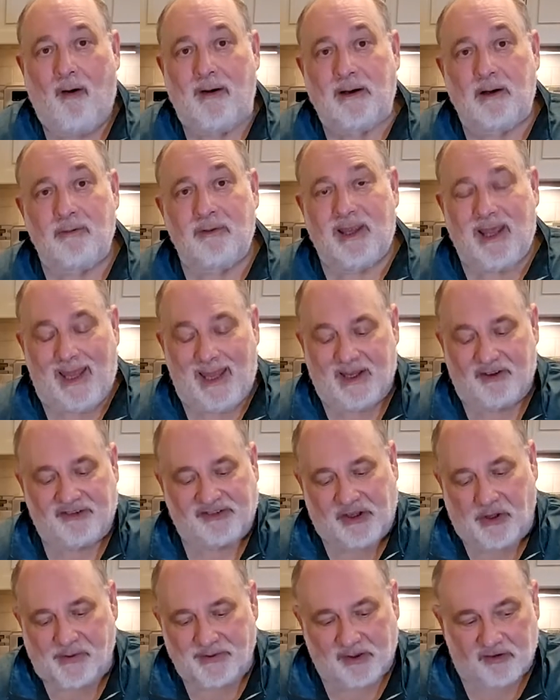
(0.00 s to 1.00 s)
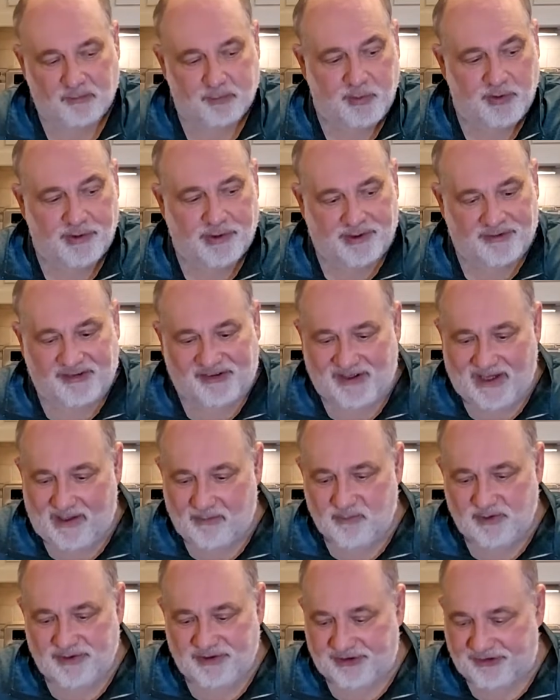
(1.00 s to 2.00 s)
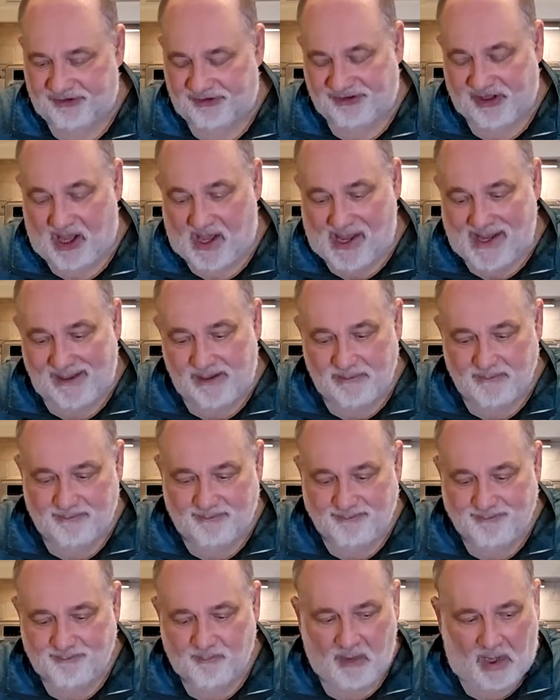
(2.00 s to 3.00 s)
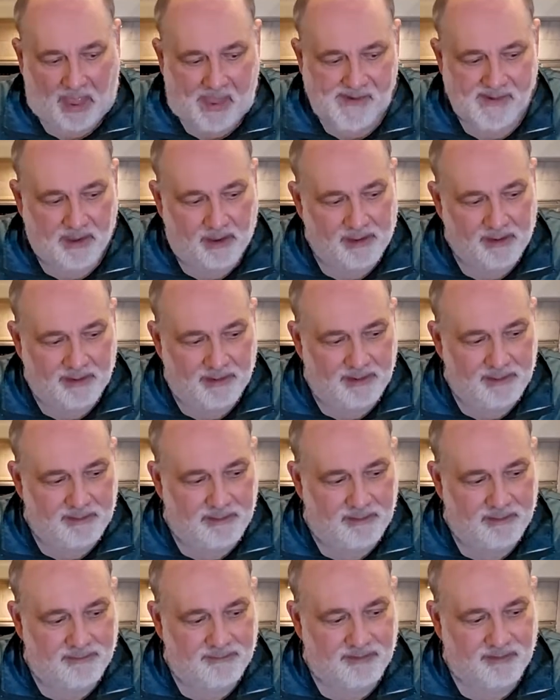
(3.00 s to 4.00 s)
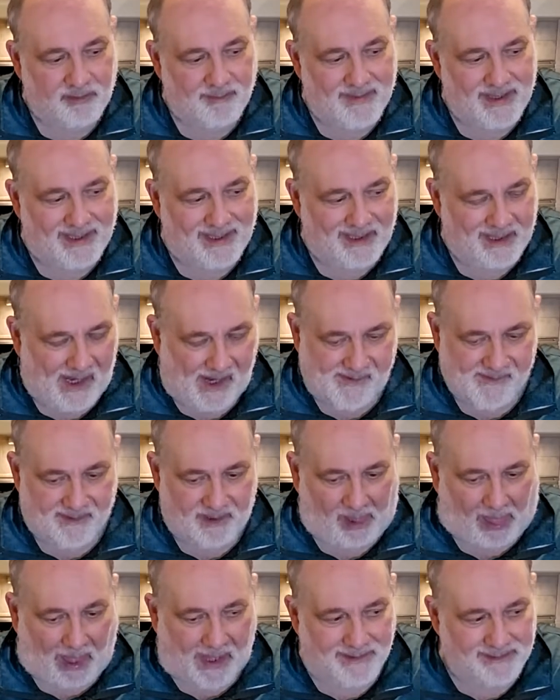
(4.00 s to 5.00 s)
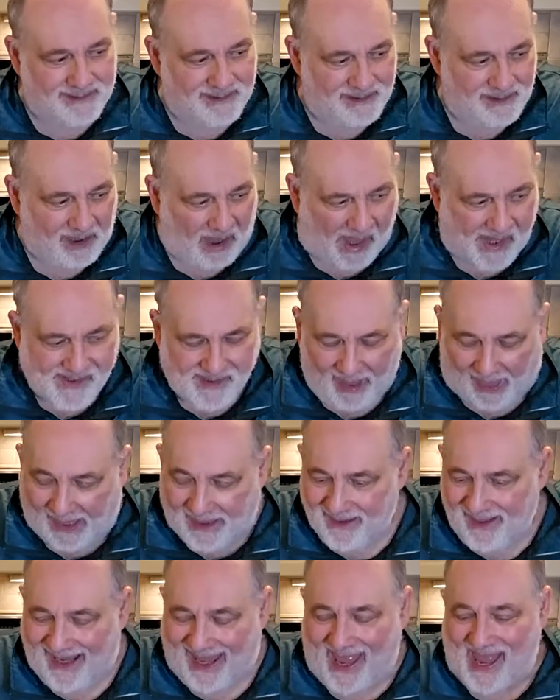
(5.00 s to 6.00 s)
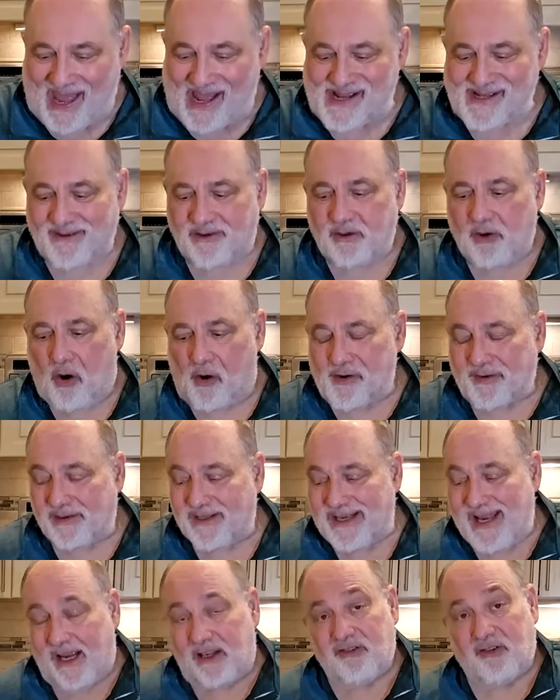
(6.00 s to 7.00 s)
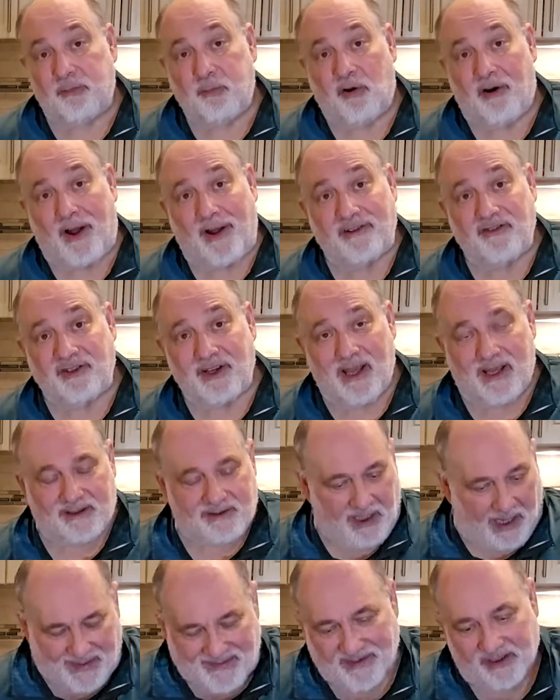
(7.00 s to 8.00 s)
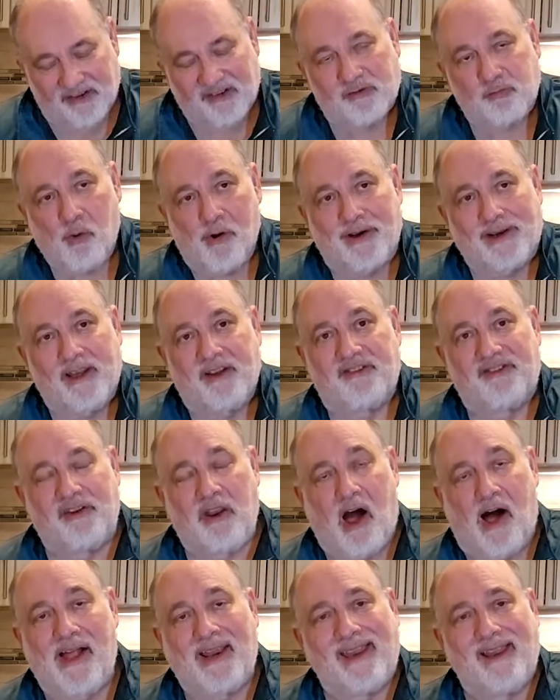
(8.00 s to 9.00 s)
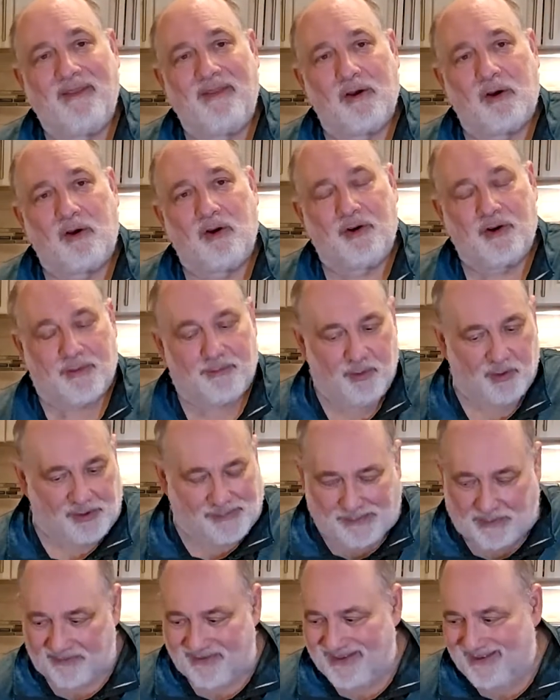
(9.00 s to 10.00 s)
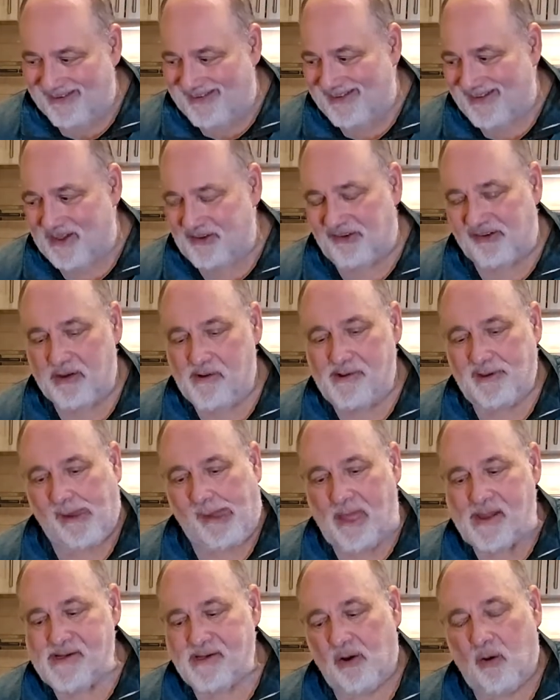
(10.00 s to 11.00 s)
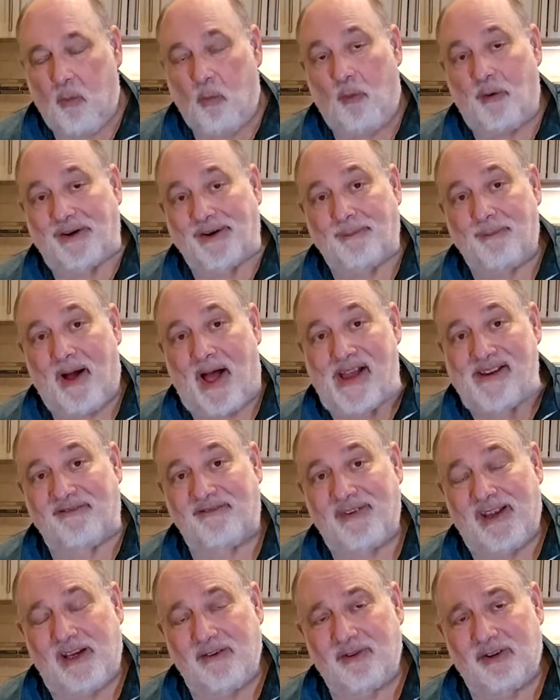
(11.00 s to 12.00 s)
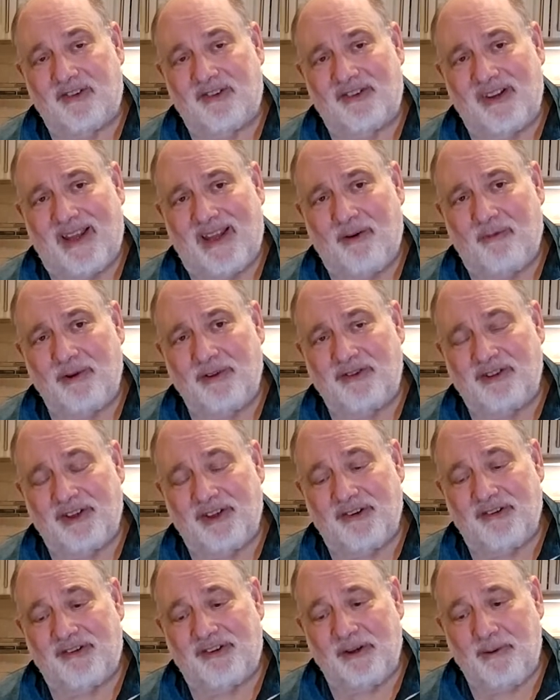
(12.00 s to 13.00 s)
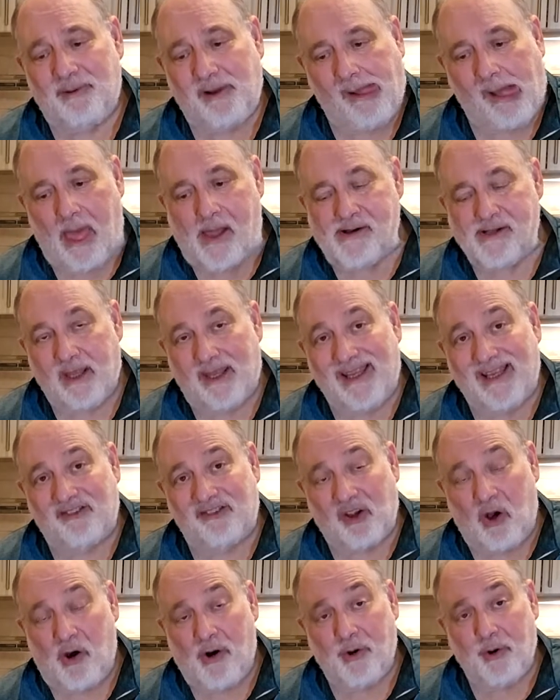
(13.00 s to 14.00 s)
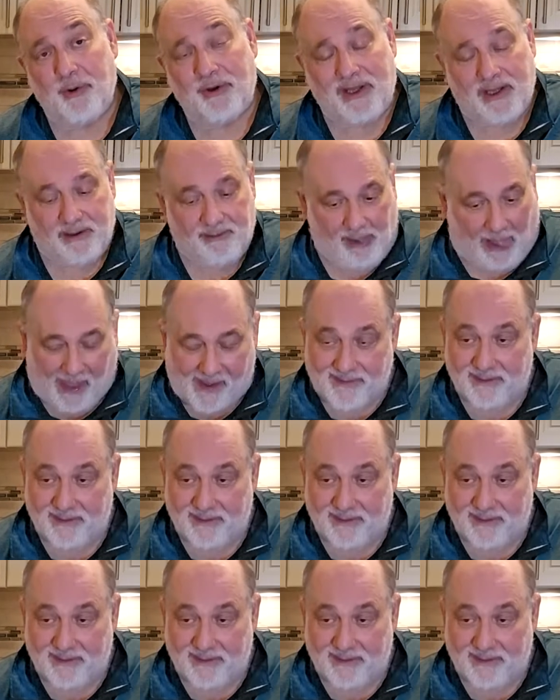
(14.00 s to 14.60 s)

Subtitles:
Okay, so let's put our sandwich aside for a minute. And our next project, and this one is not in the cookbook, but this is one of my favorite sandwiches. It's a hoagie.